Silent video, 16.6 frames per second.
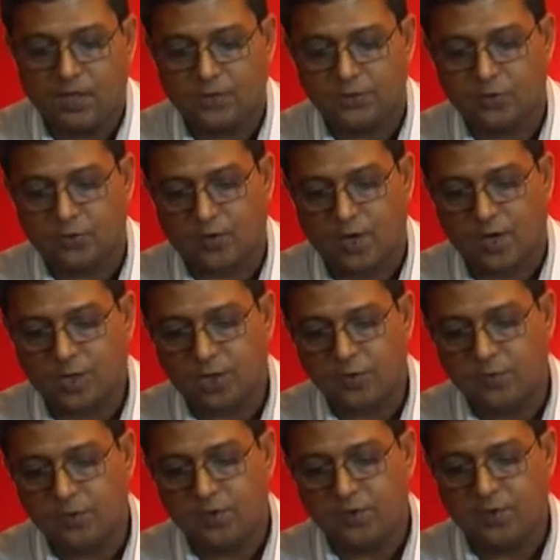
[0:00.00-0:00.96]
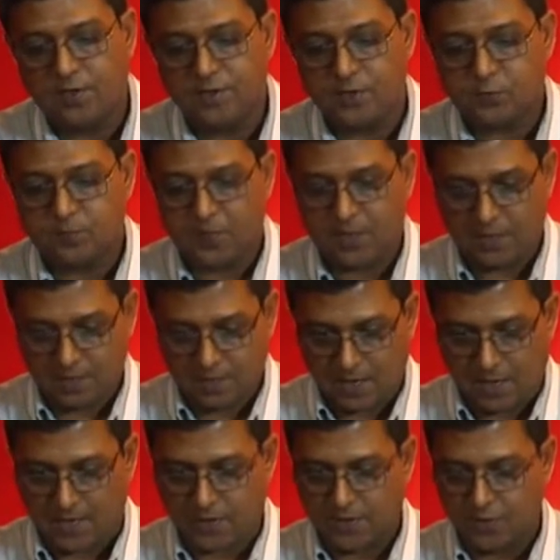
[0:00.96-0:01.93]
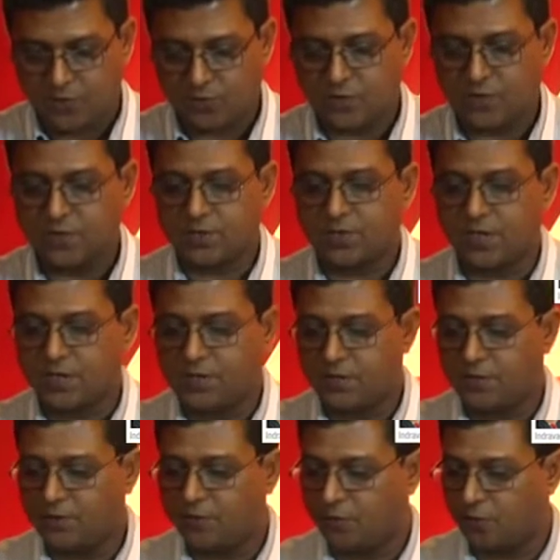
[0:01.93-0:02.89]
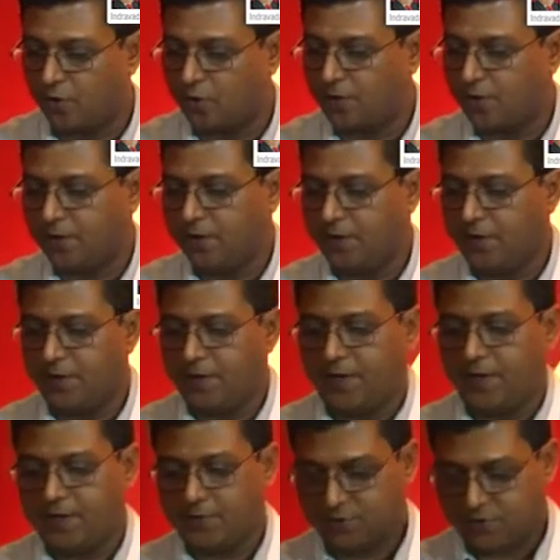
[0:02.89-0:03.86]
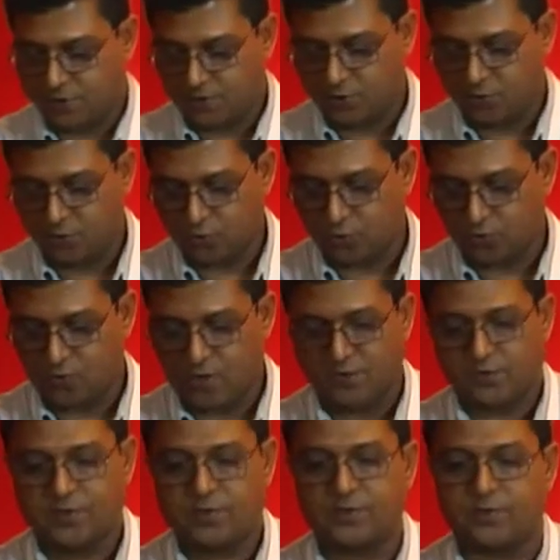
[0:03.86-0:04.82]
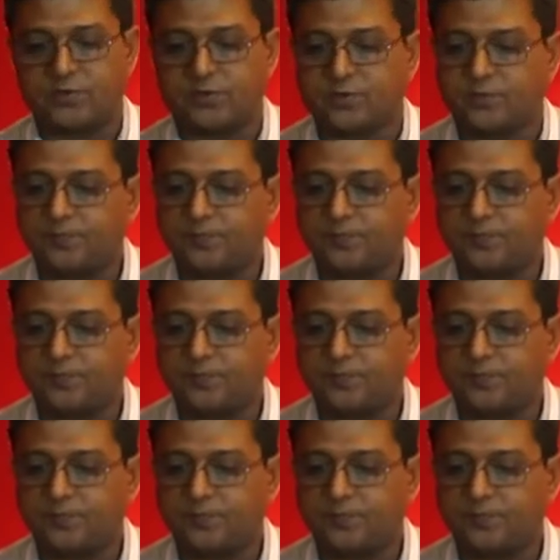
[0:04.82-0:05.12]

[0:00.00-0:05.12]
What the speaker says: So curcumin relieves pain and reduces the need for NSAIDs in osteoarthritis.